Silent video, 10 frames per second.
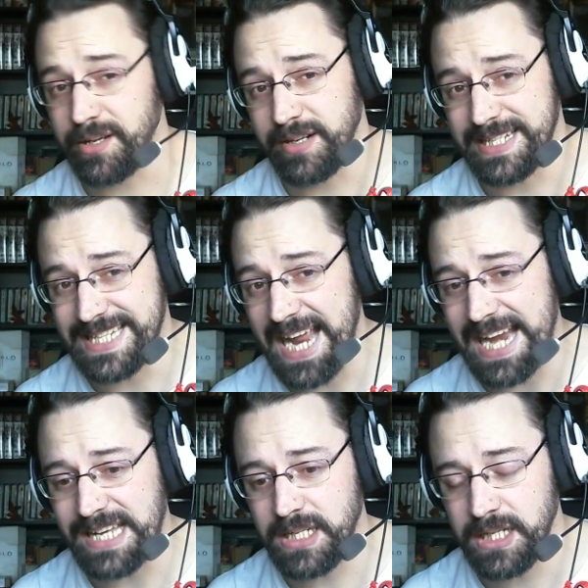third
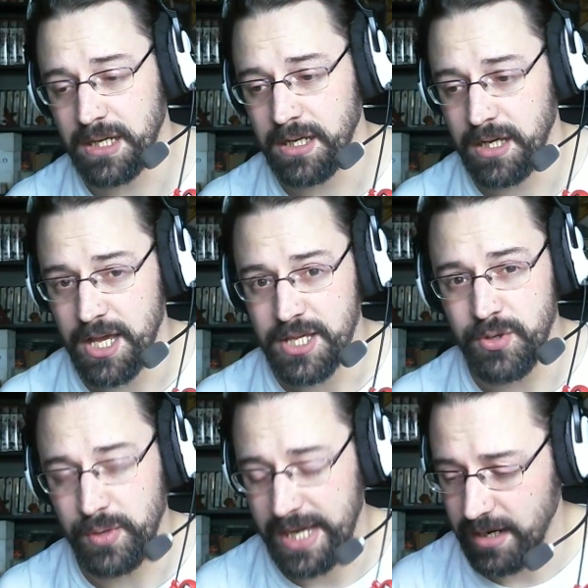date,
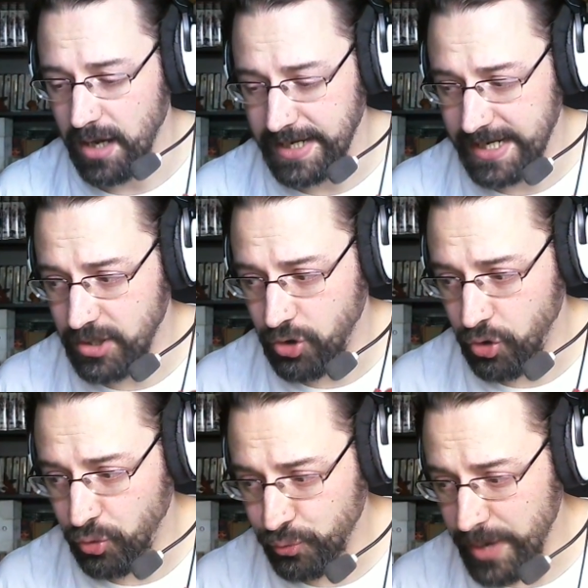you get an
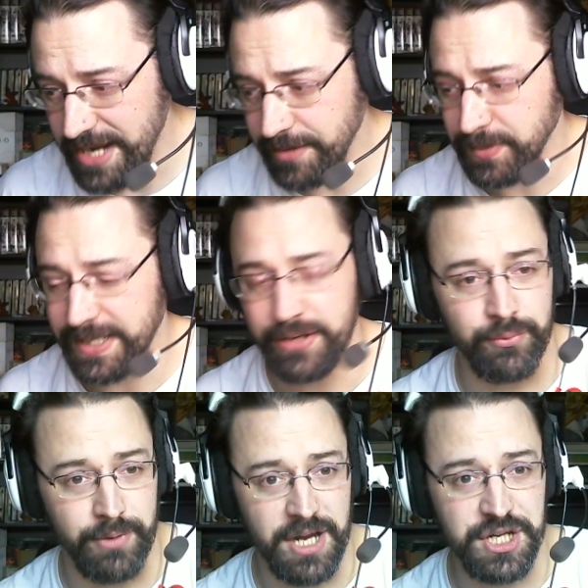incredibly
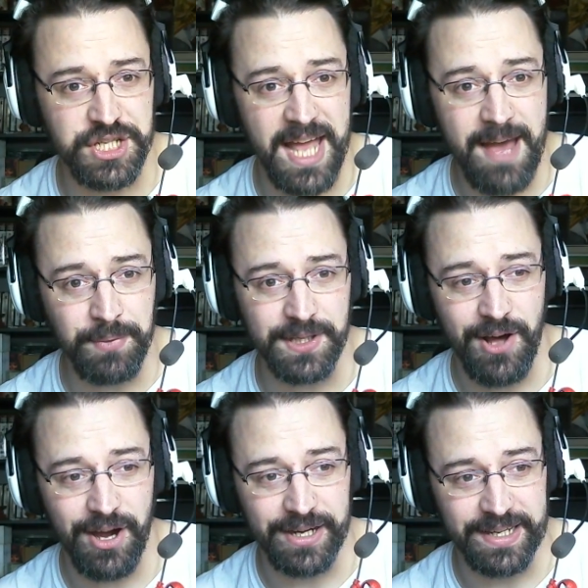rushed
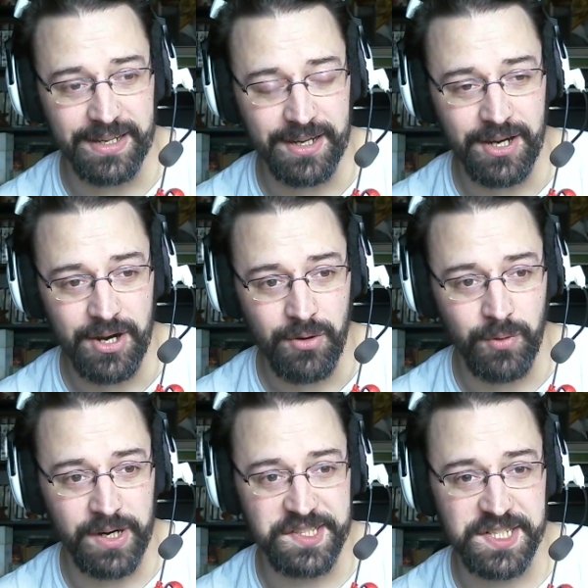epilogue,
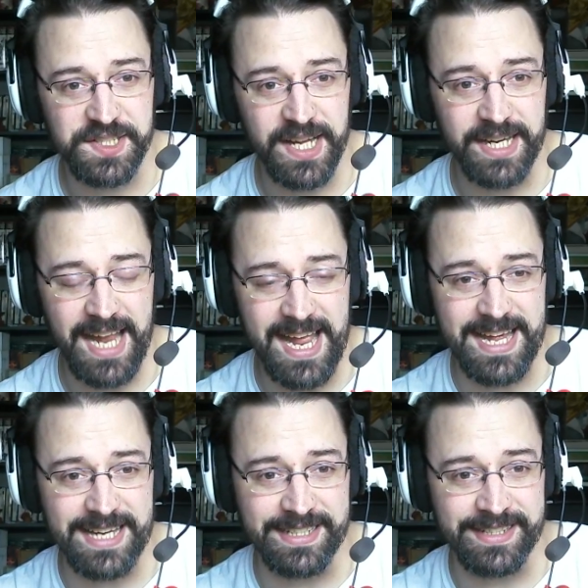where it's just like,
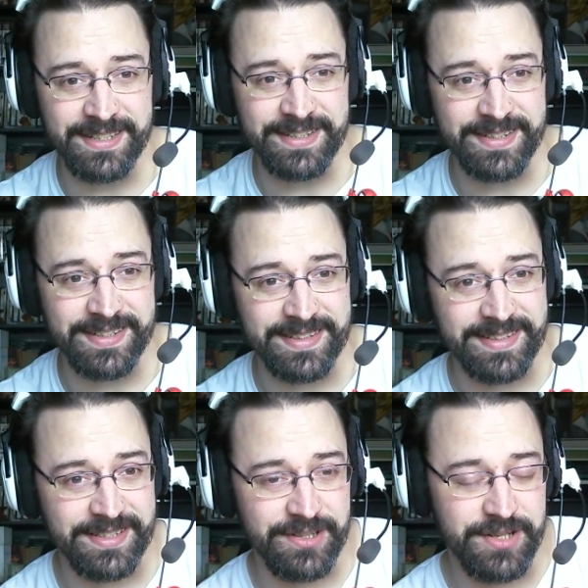
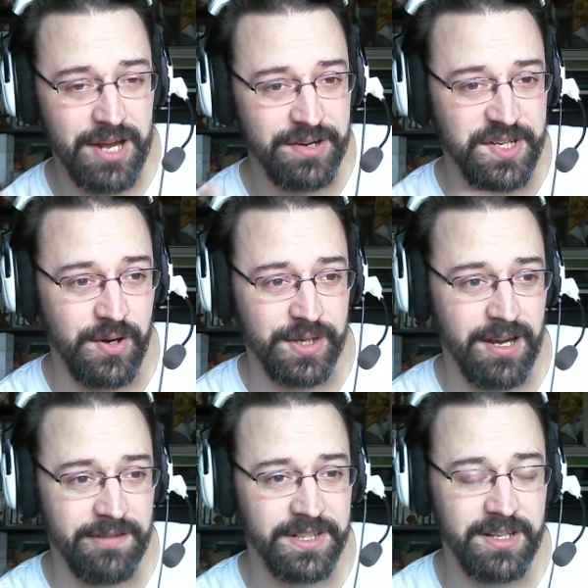and your daughter's going
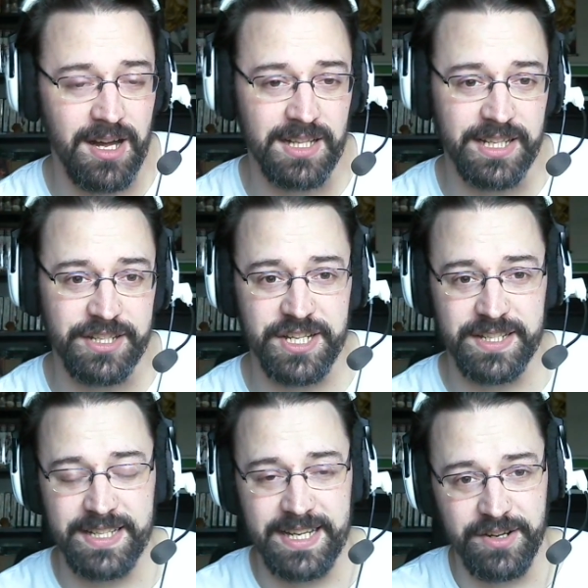off to college,
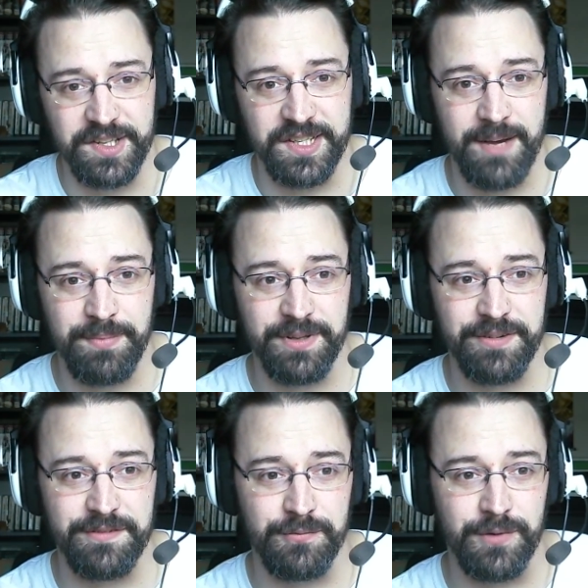and here's a couple
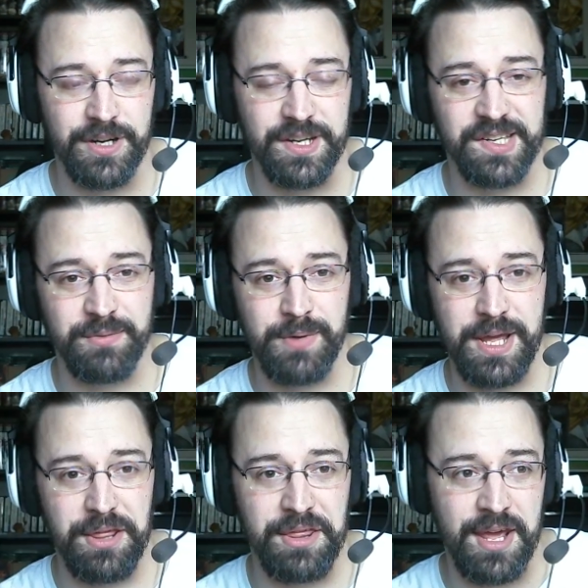of words
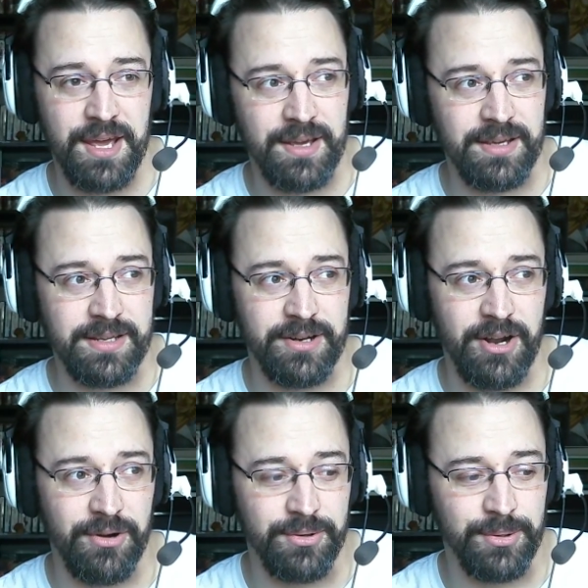with, you
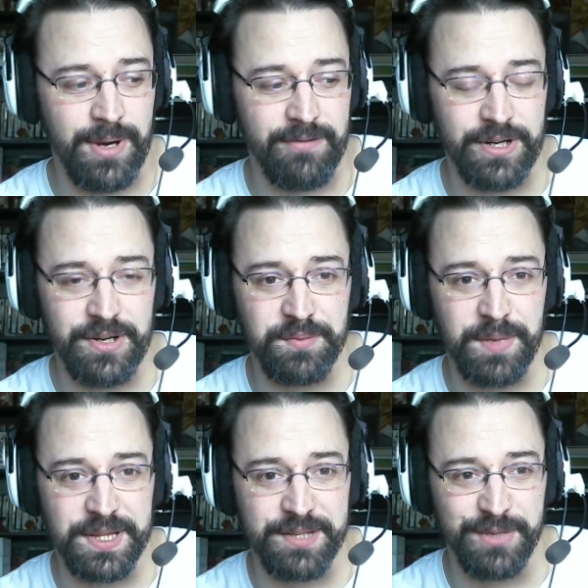know, whoever you
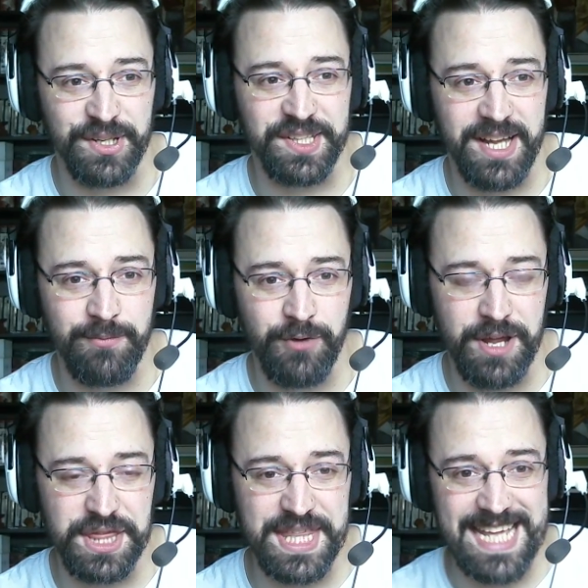spent the most time
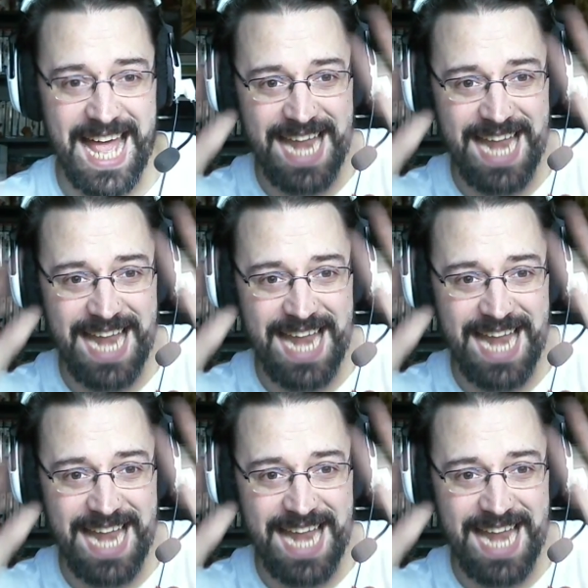with, the